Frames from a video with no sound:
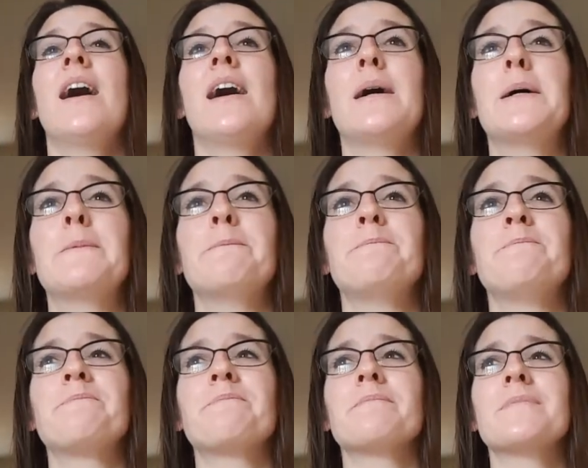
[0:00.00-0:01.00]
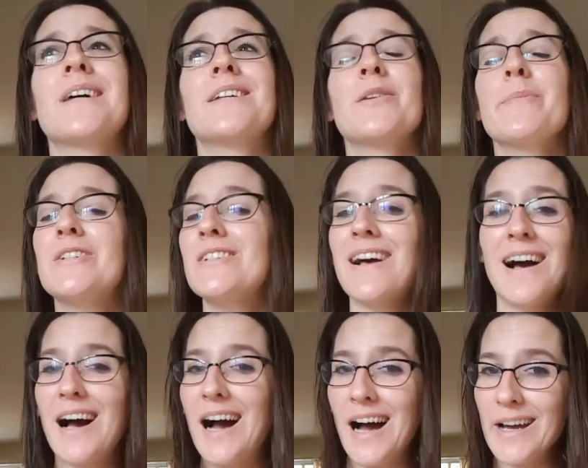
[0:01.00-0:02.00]
As I mentioned,
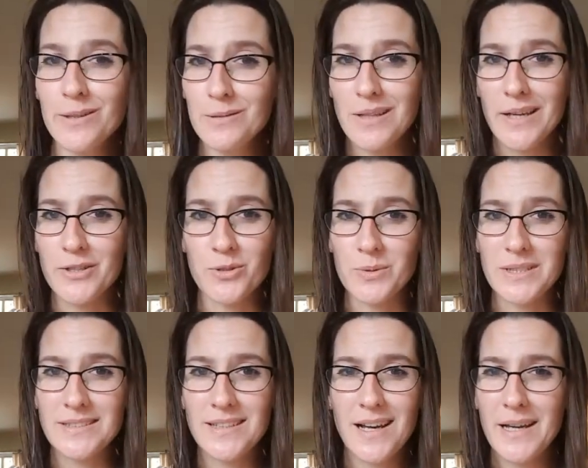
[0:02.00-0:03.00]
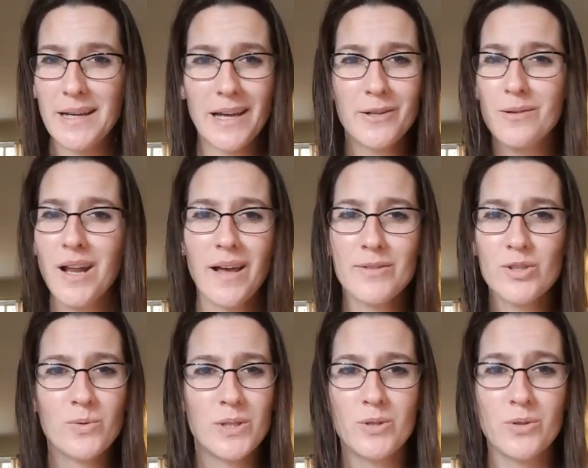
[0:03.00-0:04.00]
I don't like sweets. I don't have a
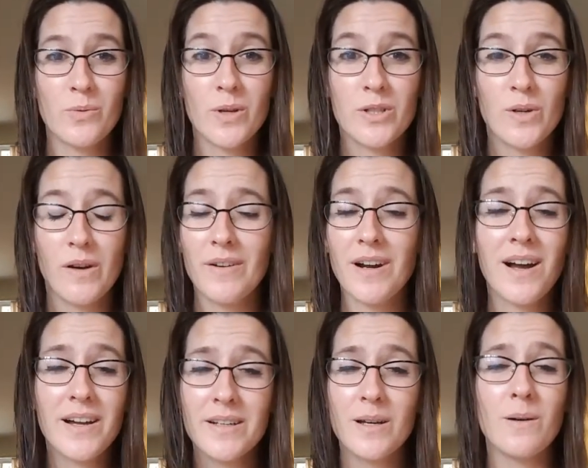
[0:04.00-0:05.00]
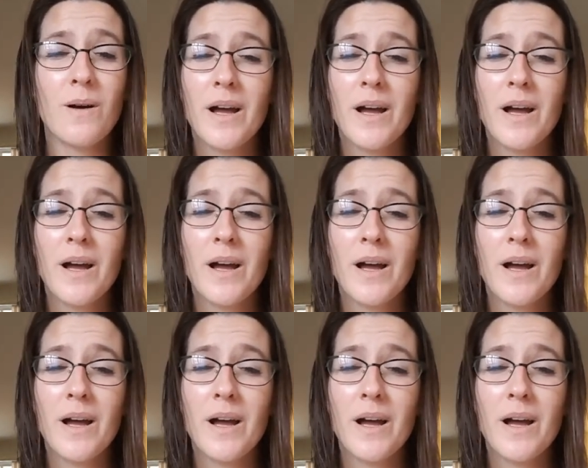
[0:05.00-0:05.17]
sweet tooth whatsoever. I know.